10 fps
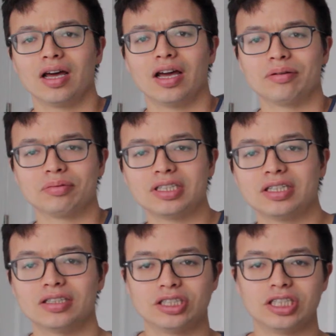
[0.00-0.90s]
Hey
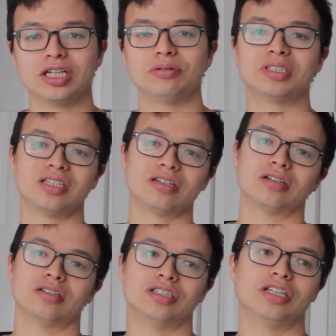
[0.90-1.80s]
everyone, James
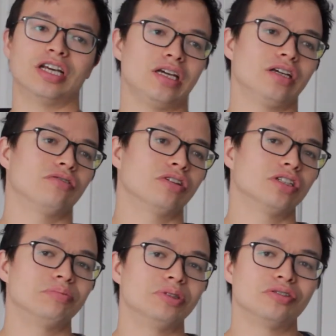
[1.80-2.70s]
here. Today,
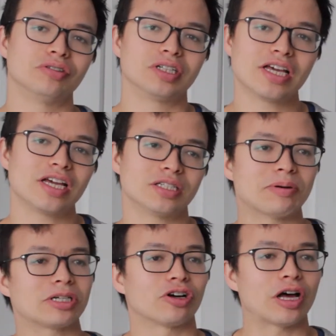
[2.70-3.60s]
going to be doing a
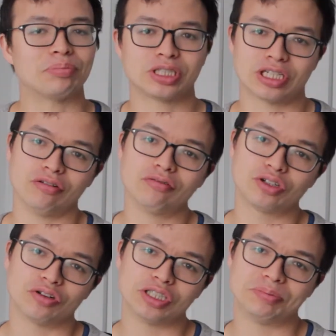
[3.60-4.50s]
special
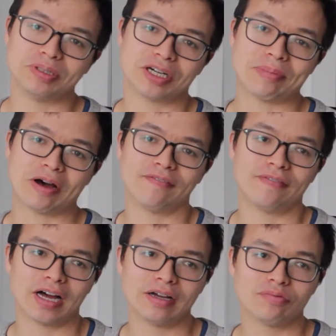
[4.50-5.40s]
episode, going to be talking about
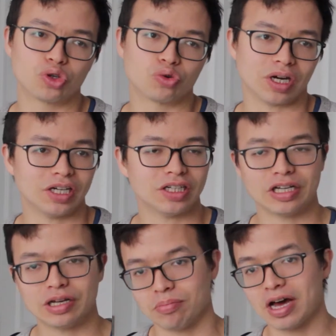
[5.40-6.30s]
five great,
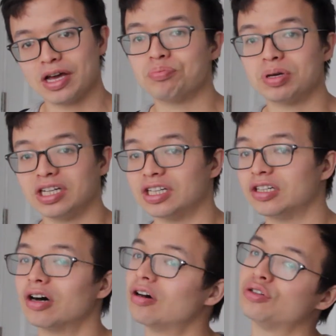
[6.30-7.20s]
in my
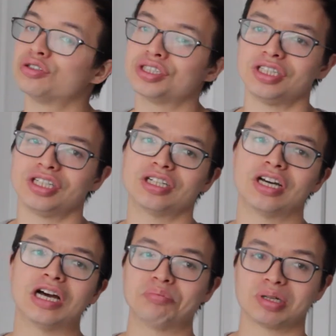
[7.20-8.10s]
opinion, Underseen,
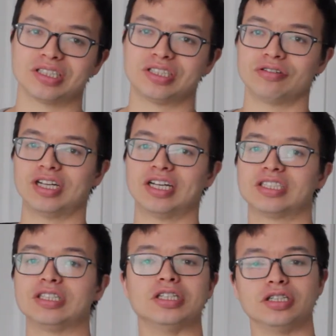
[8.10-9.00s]

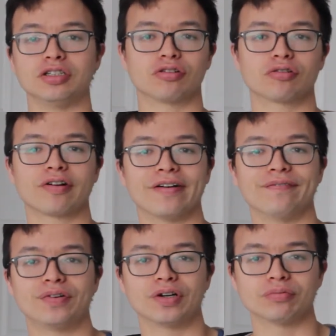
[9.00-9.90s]
Poliziotteschi,
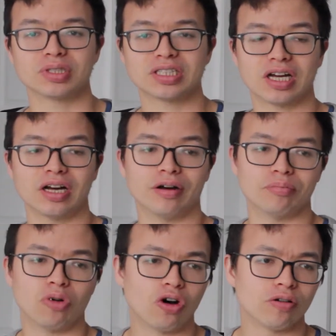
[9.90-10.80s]
Eurocrime films.
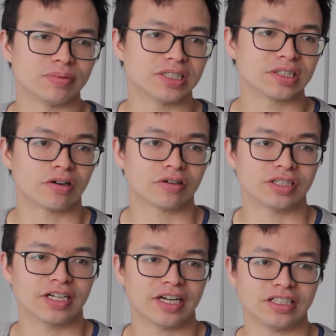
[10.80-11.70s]
All of these are
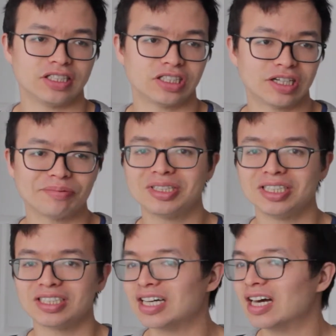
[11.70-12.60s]
in the
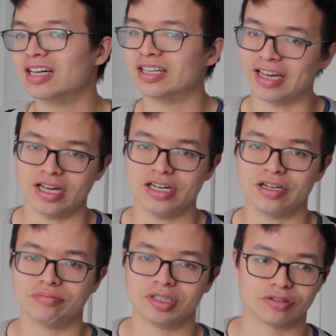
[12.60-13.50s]
1970s, the
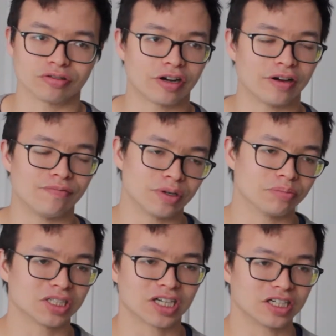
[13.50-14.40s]
heyday of the Eurocrime
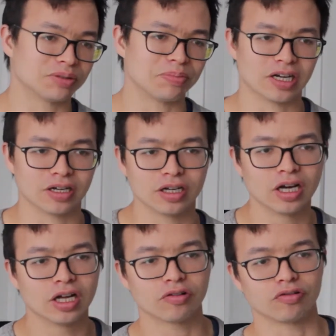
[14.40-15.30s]
films that kind of span,
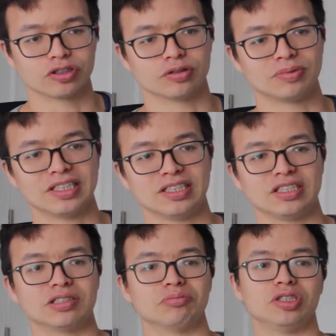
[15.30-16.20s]
of course, of
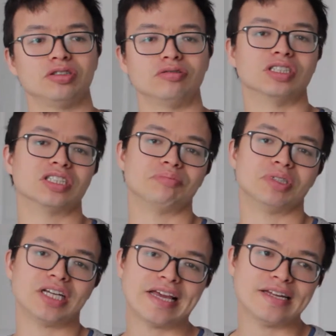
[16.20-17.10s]
1972 to
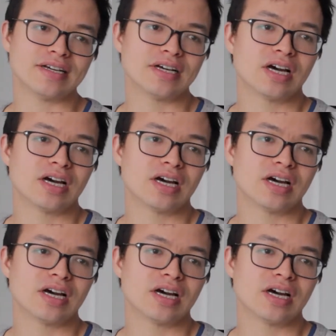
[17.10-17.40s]
78.